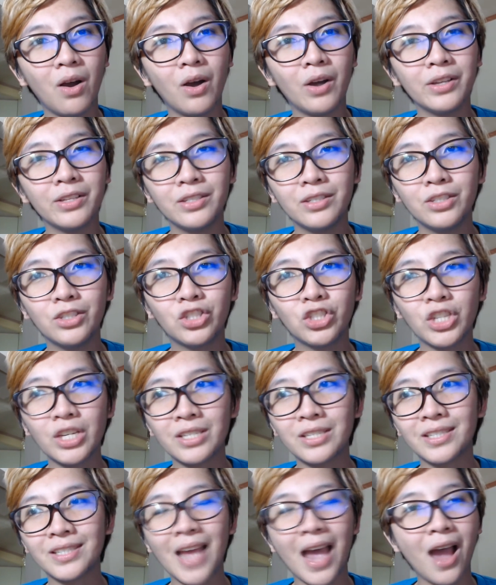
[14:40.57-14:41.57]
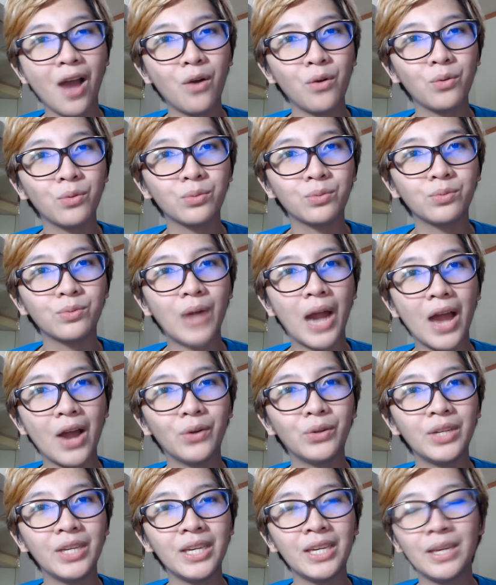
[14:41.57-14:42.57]
on just how
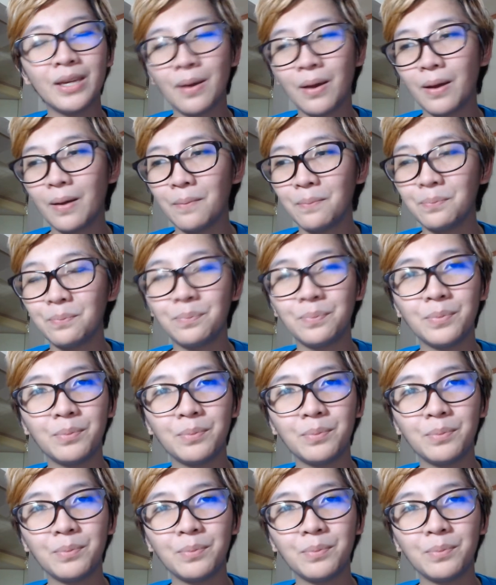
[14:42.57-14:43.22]
rowdy um,